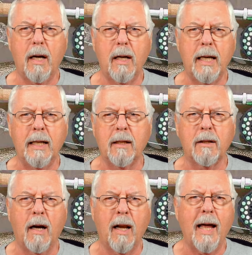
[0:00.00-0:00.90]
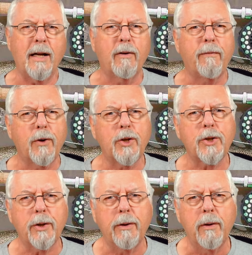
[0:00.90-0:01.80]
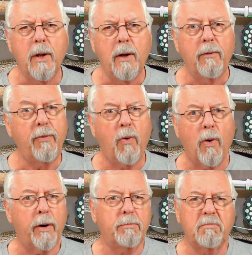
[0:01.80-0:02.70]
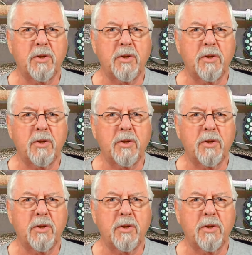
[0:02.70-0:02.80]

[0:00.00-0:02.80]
in a lighter version for